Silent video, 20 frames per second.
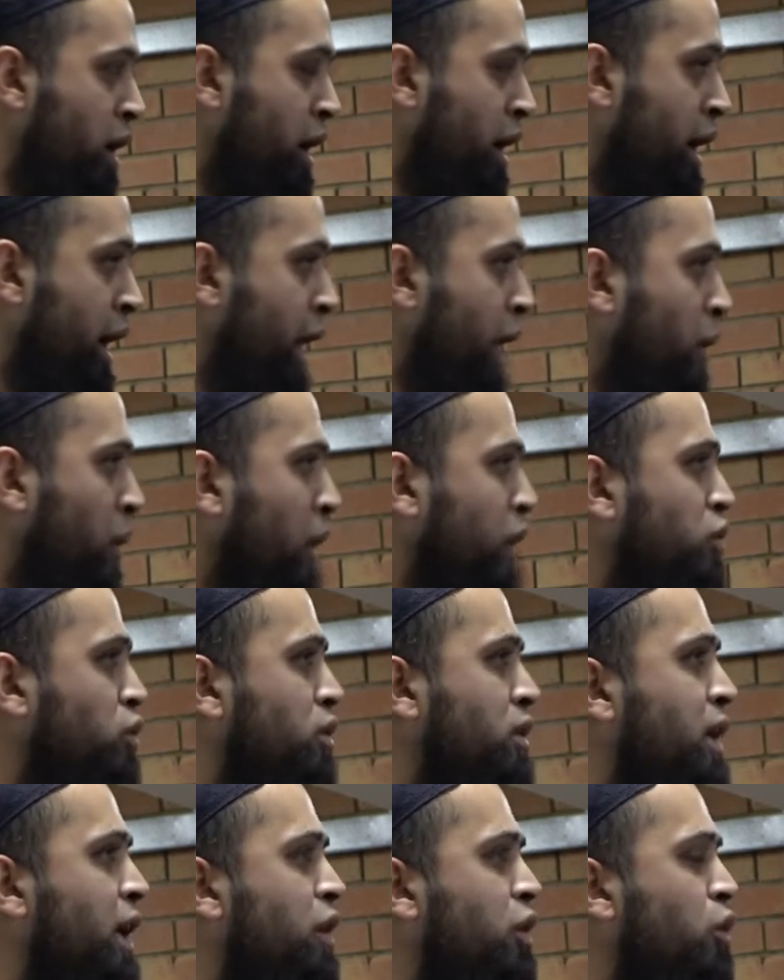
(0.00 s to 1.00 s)
And I want to
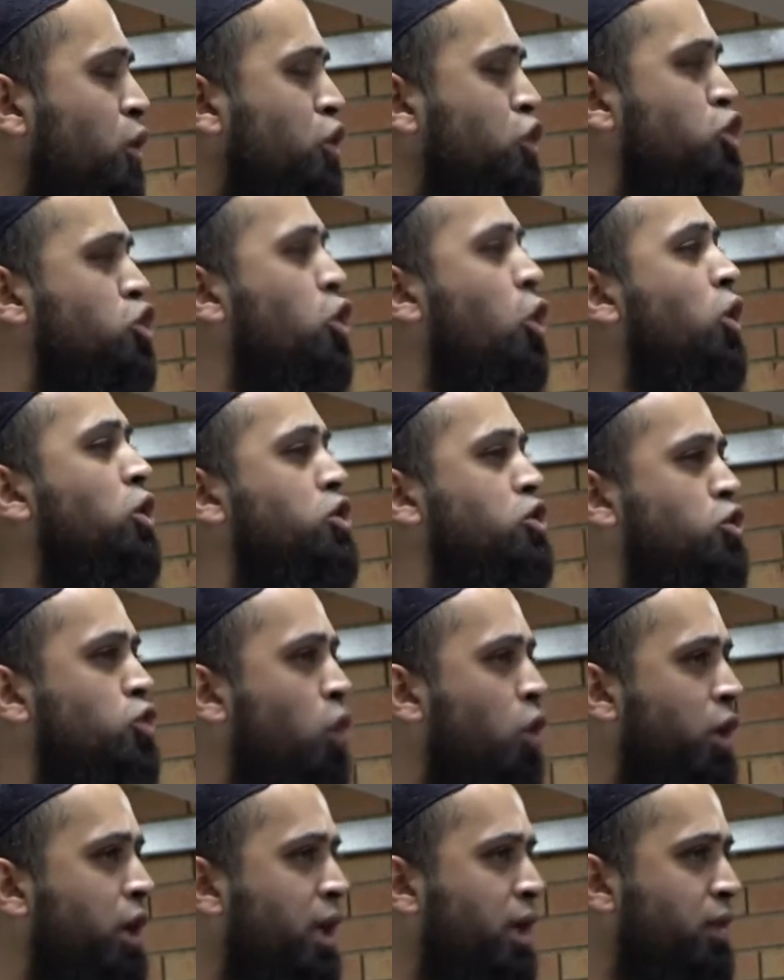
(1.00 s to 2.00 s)
tell you a short
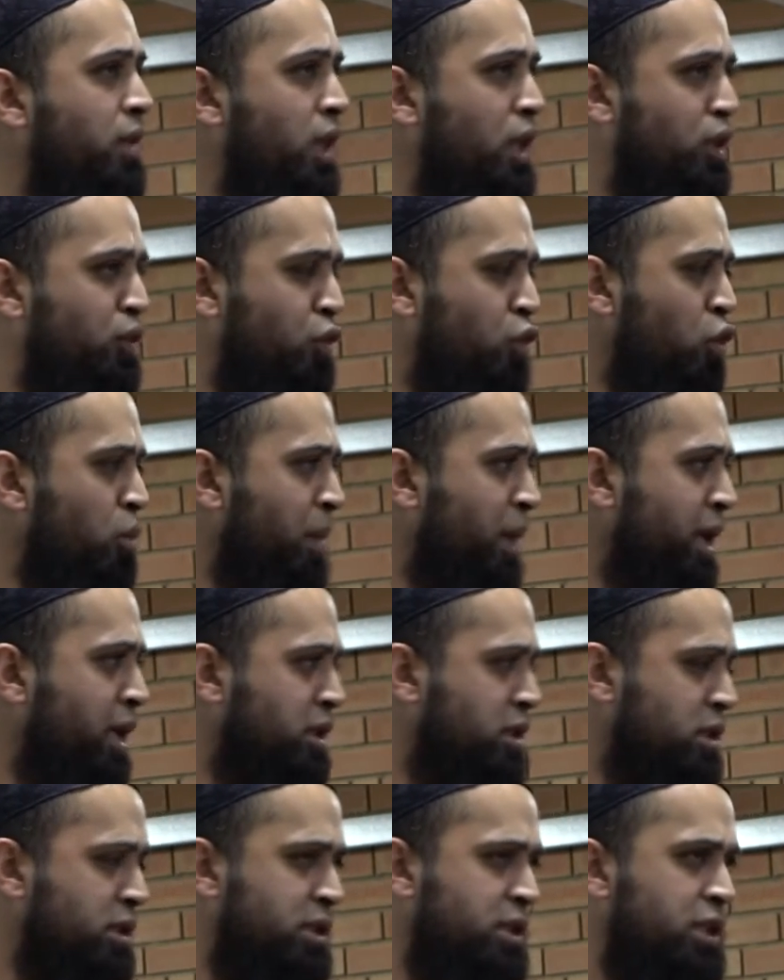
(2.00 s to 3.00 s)
story in these few
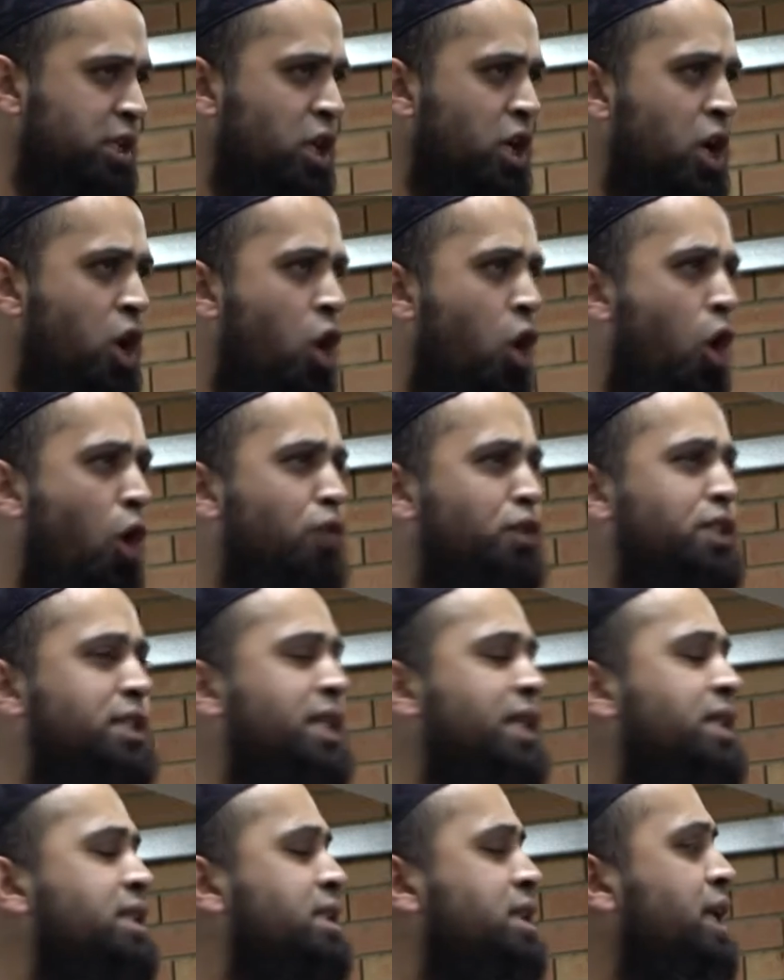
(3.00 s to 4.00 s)
minutes of
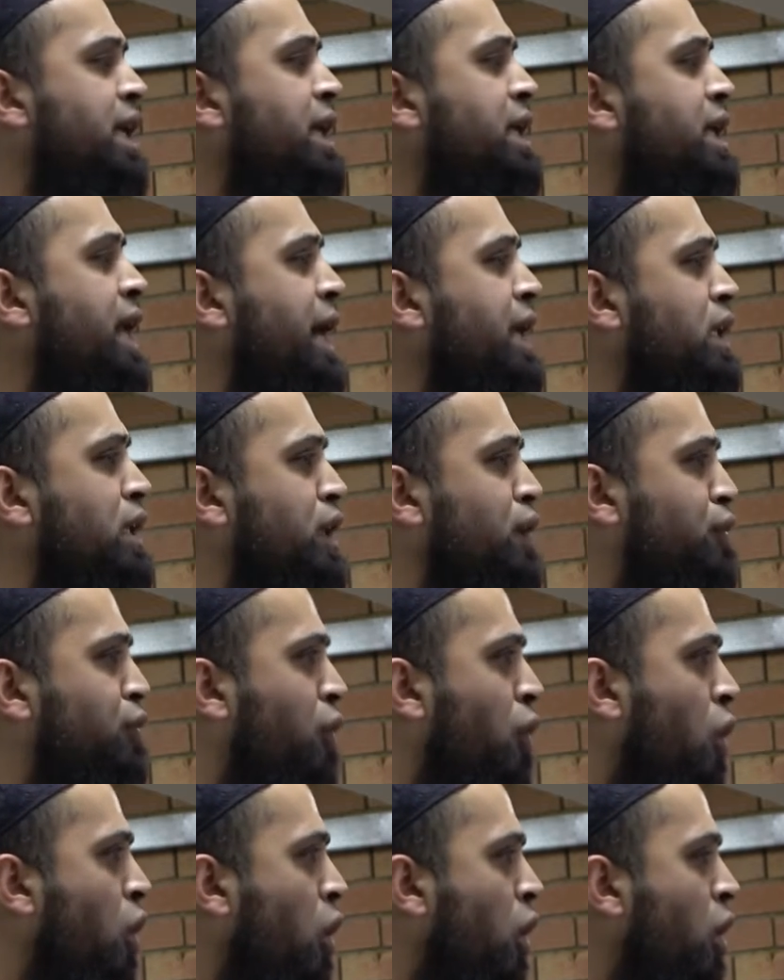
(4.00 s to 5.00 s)

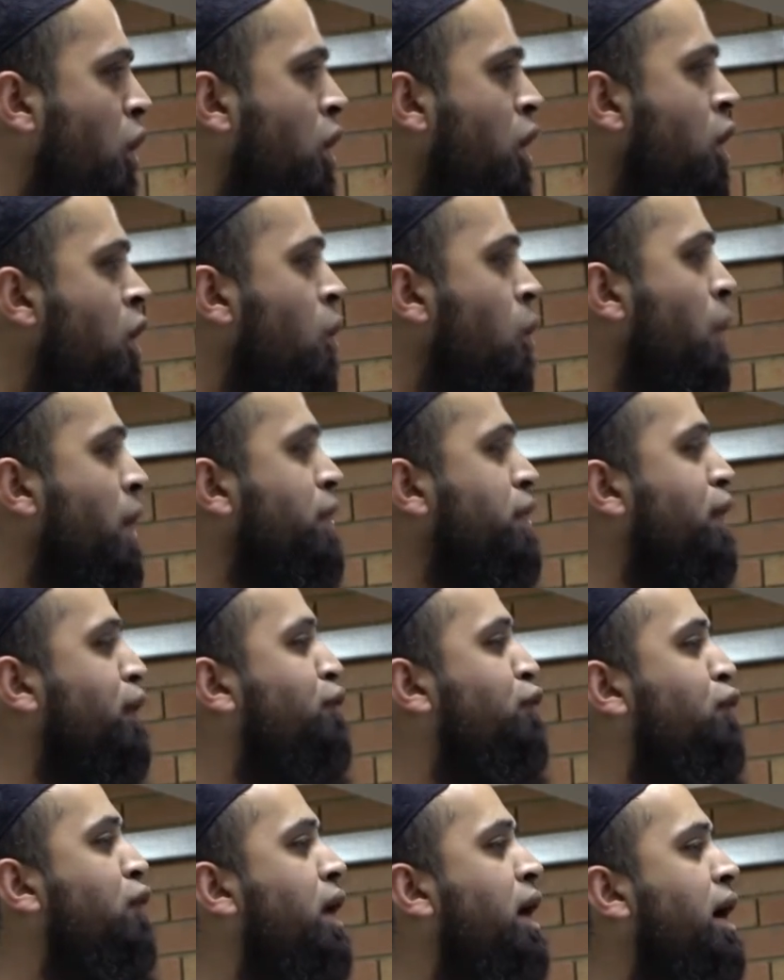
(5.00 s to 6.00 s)
1694, when the
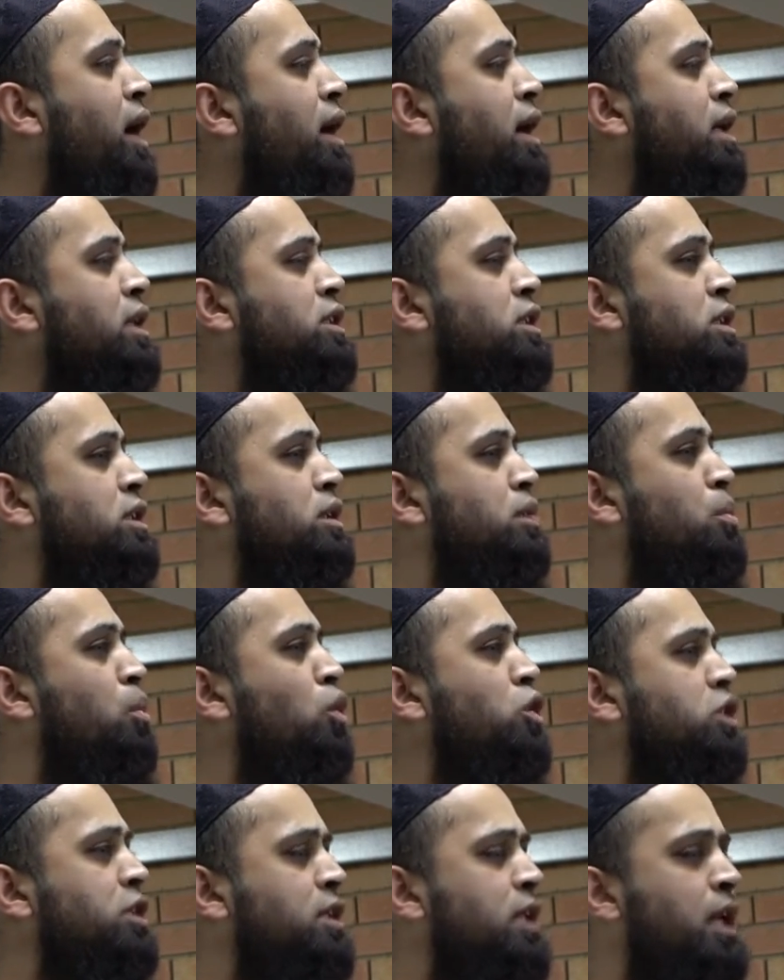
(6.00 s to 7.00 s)
first
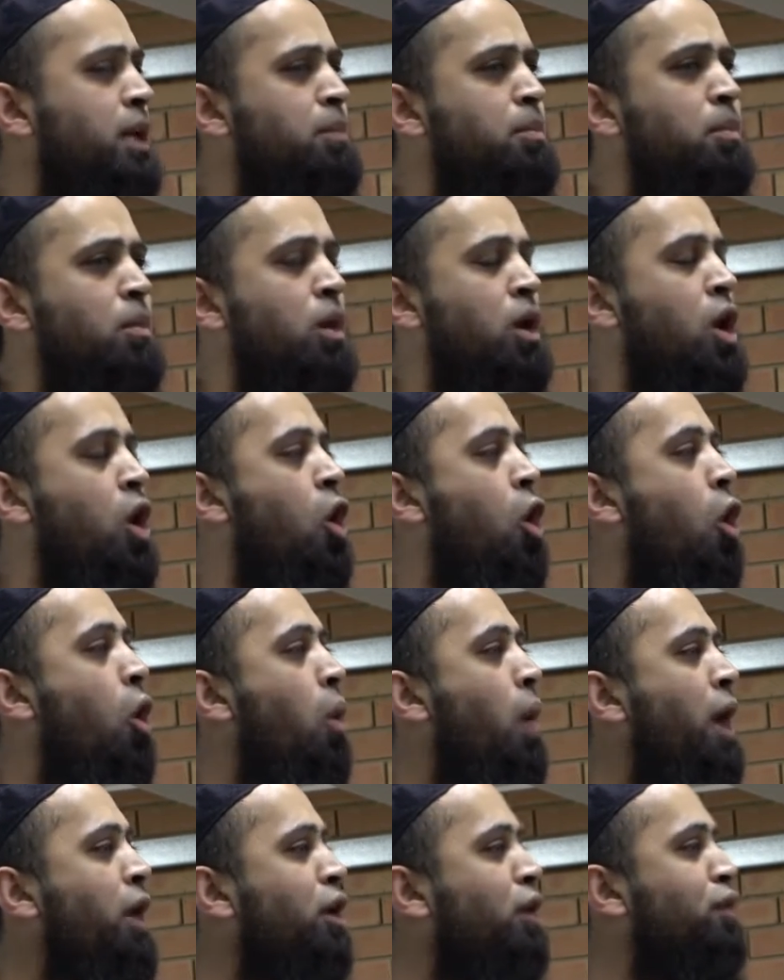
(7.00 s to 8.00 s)
Muslim, or
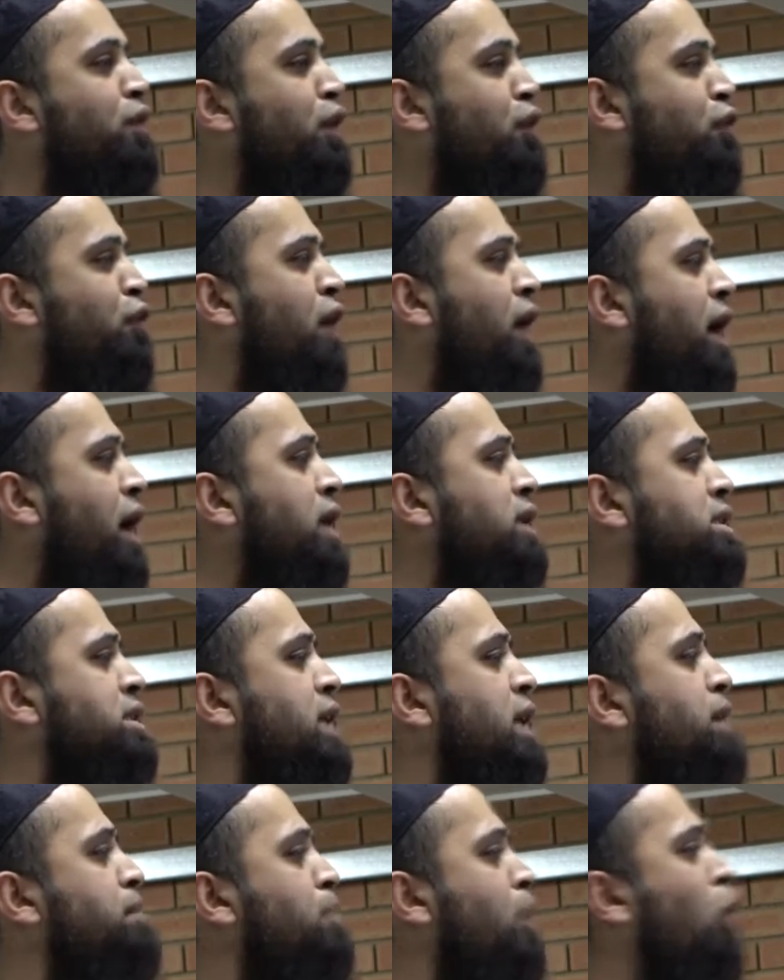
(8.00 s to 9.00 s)
one of the first
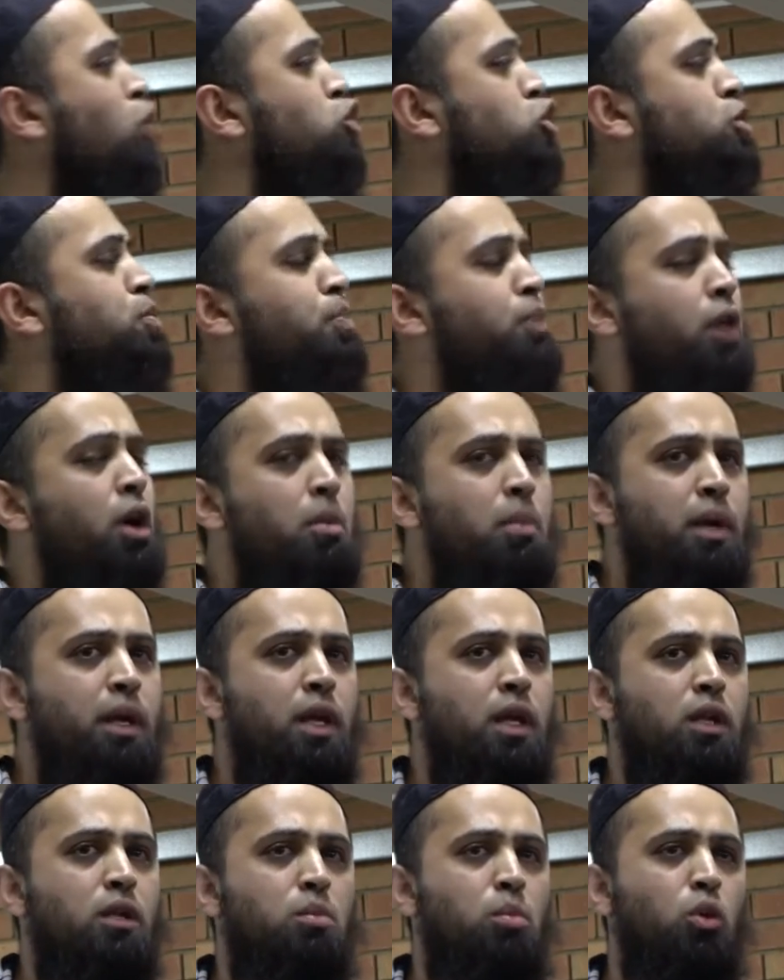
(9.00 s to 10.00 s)
and most
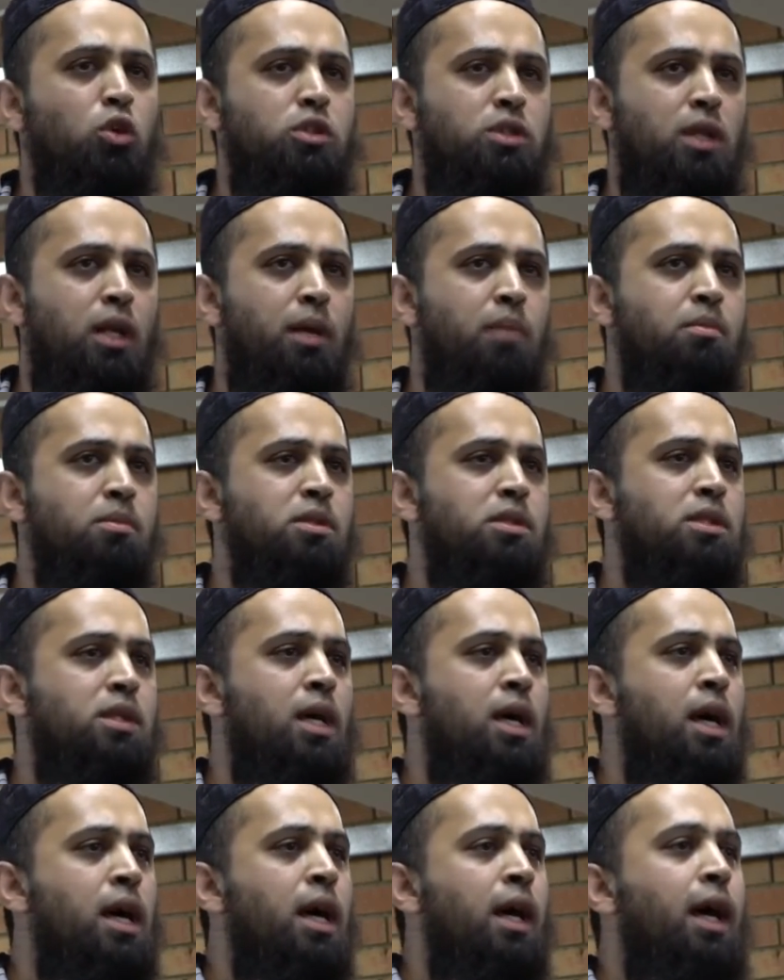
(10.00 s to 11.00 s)
prominent Muslims,
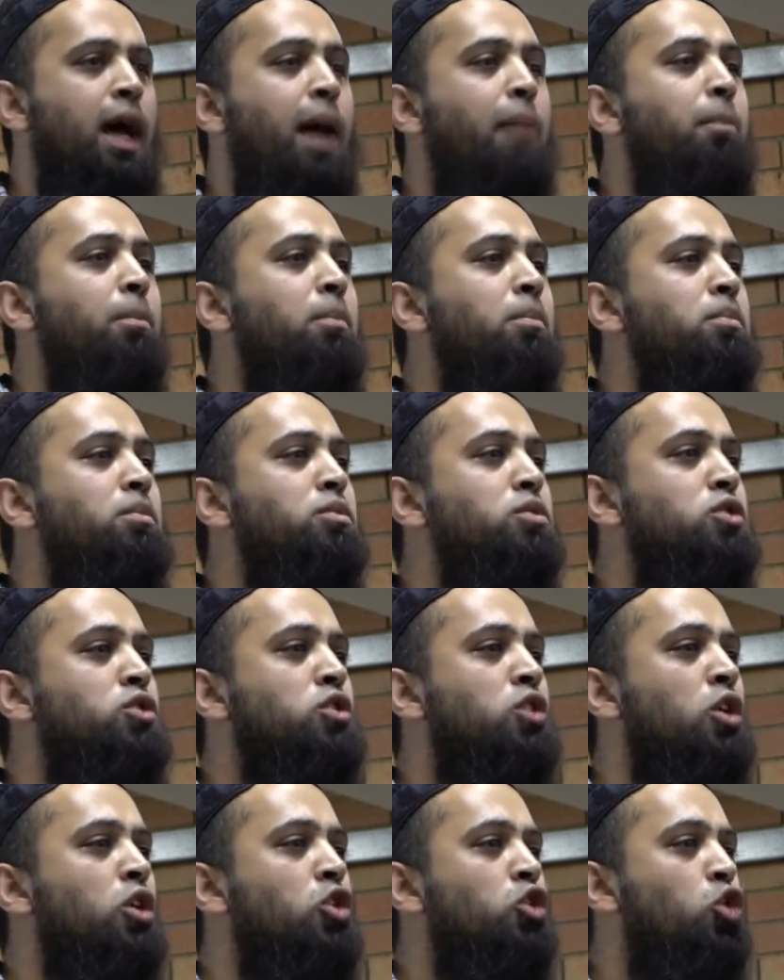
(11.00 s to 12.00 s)
comes
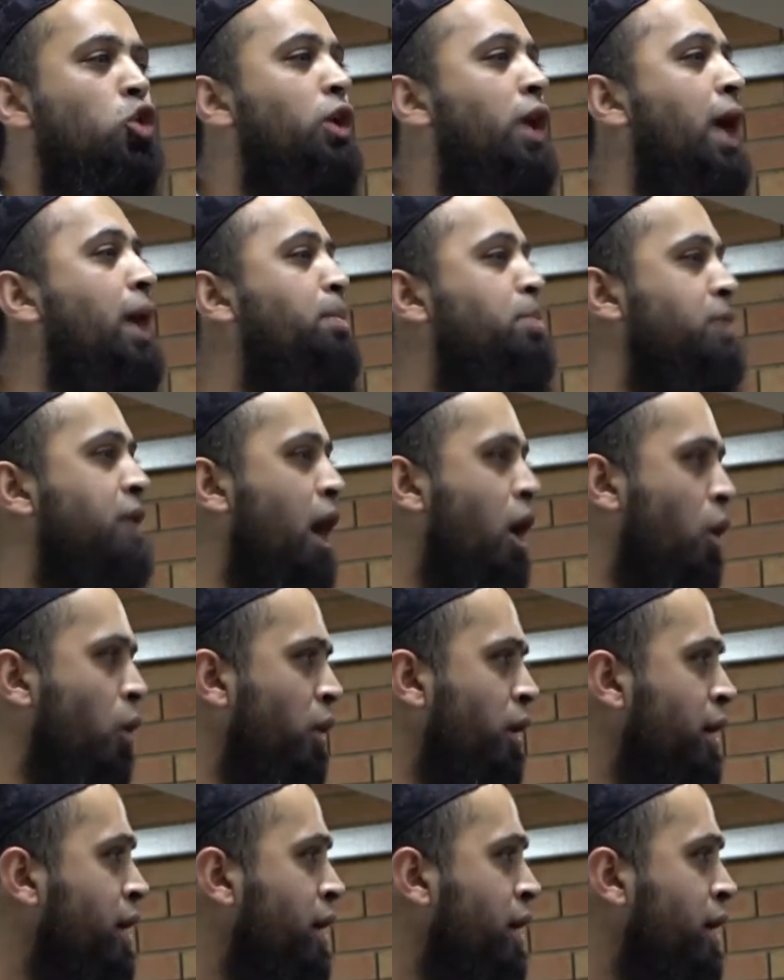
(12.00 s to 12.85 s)
to Cape Town.